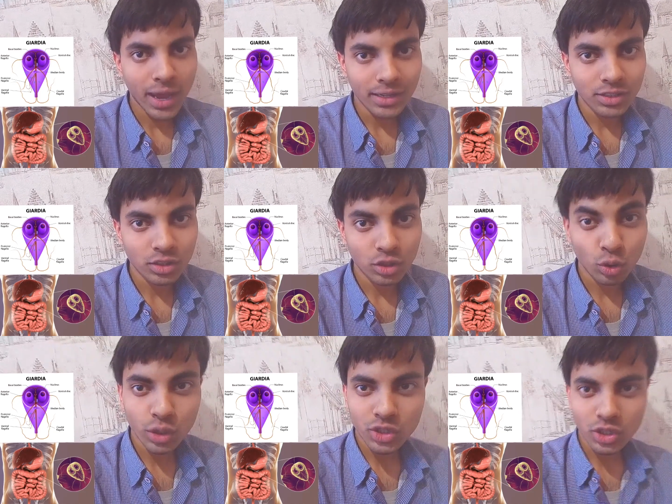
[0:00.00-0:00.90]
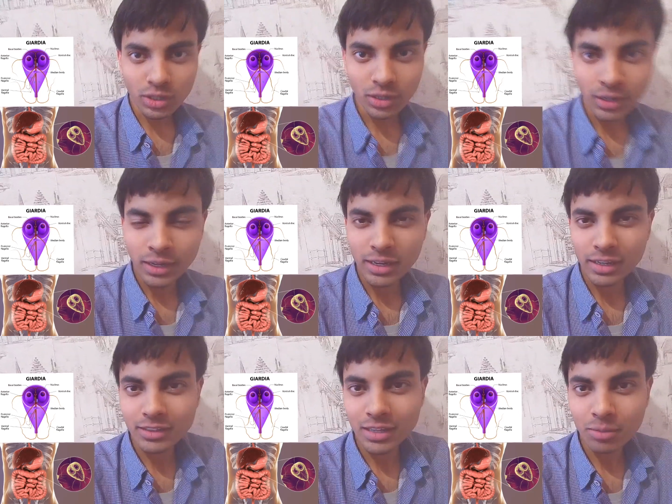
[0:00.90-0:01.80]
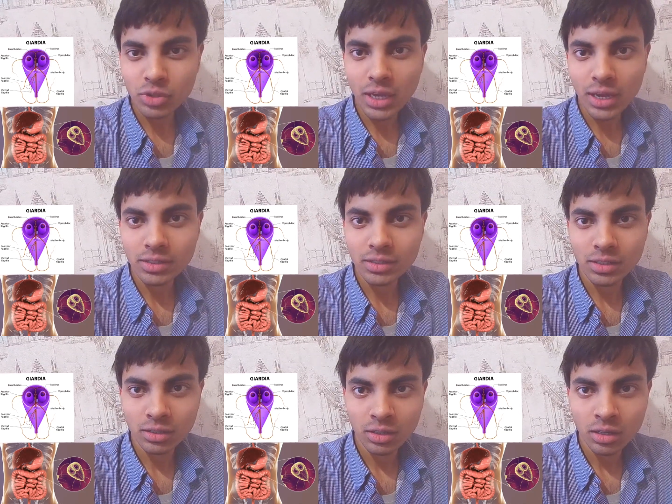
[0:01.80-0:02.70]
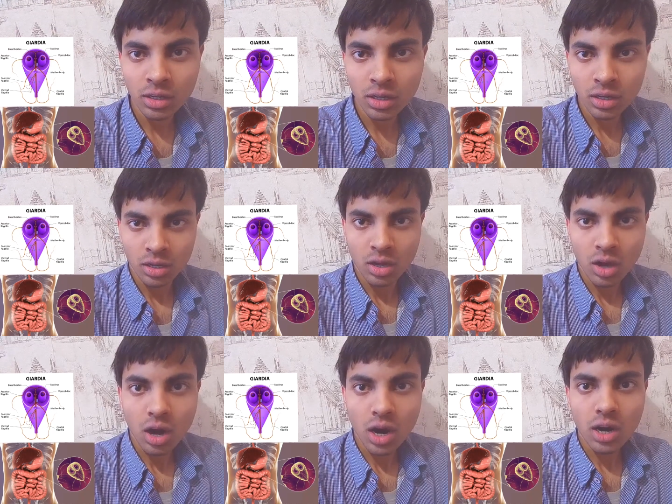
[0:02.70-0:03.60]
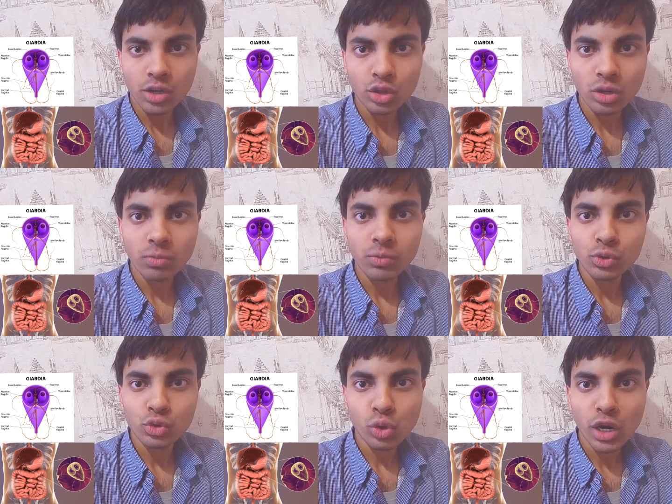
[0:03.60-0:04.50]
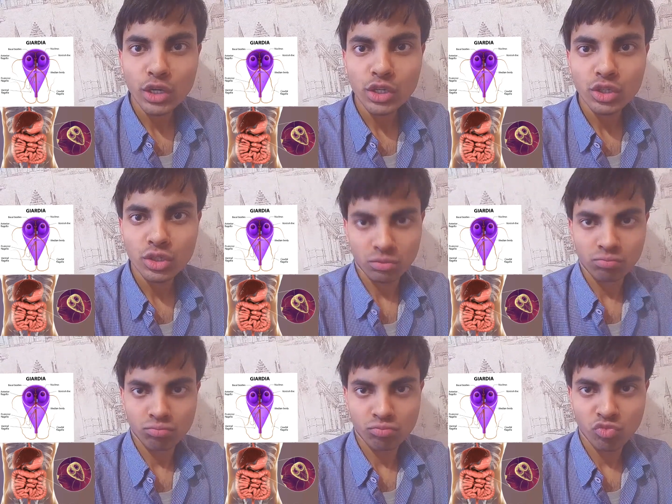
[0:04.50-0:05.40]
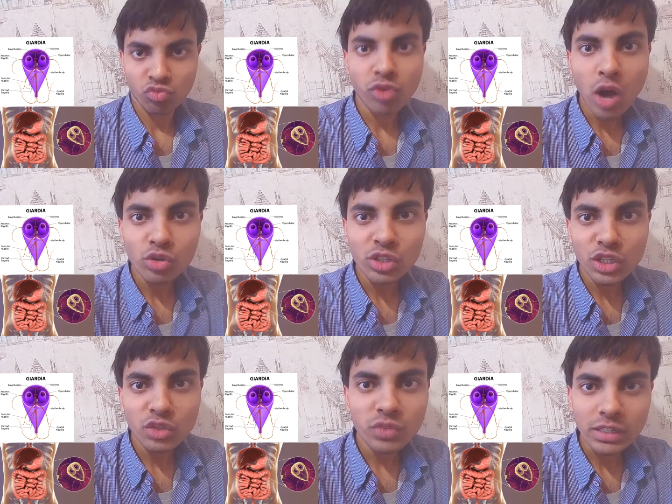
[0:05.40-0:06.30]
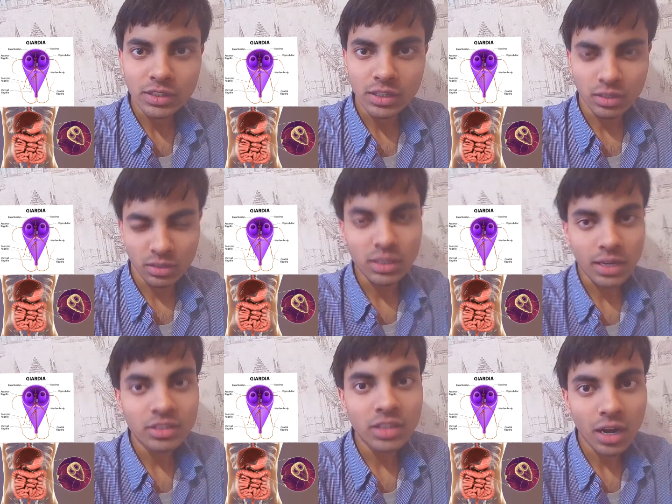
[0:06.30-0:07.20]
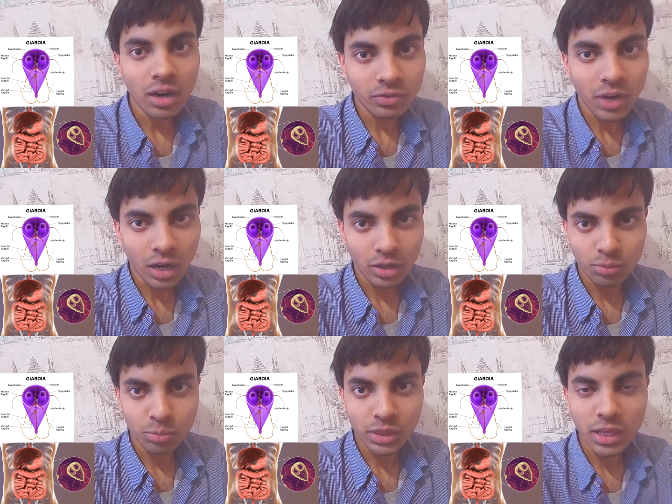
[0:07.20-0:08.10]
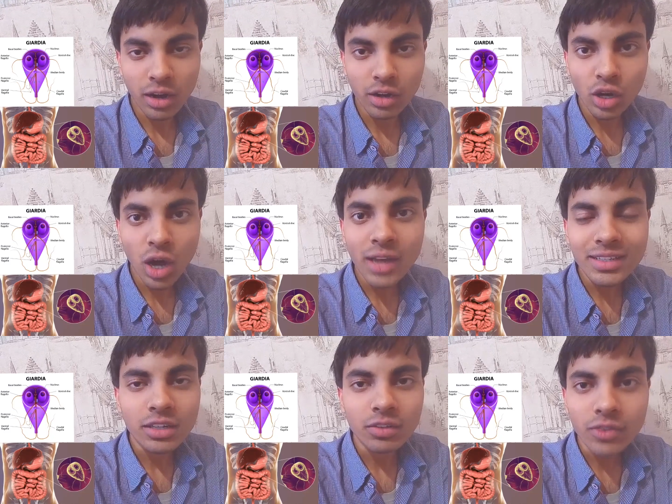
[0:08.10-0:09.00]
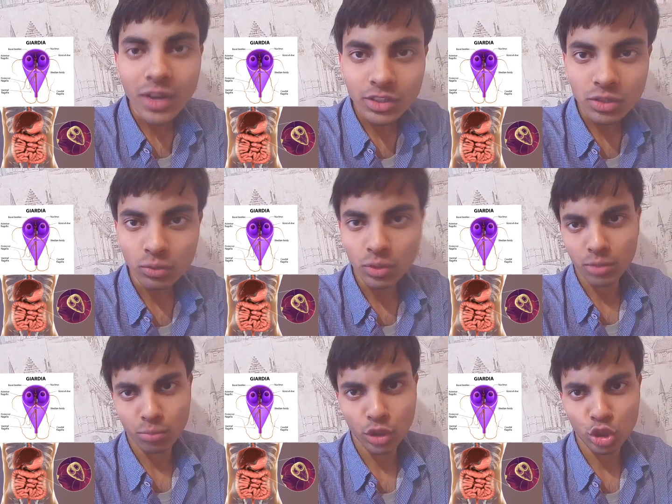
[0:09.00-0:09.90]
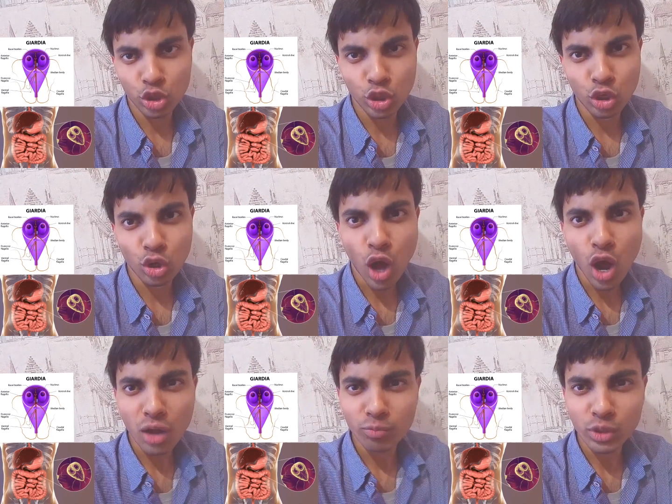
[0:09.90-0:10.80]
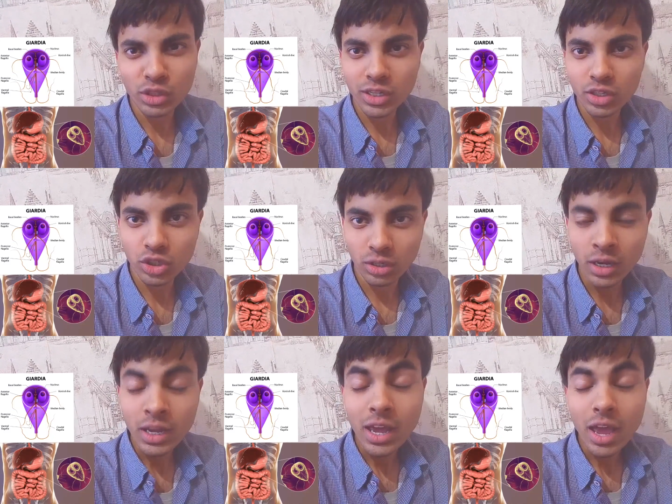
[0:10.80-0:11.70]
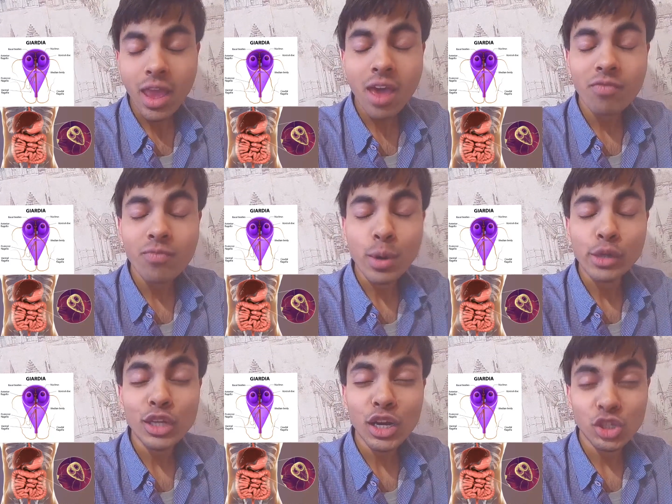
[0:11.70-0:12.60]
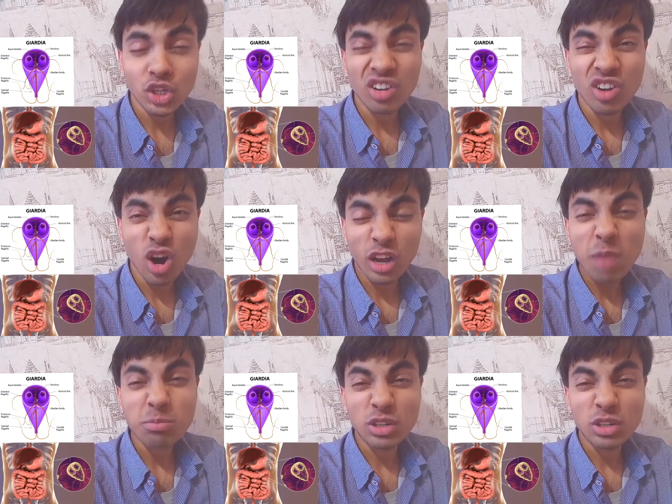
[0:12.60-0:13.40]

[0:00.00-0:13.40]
asked question in exams. They ask, are trophozoites found in feces? Yes, they are found, but they are not infective. Why? Because they do not have protection, enough protection or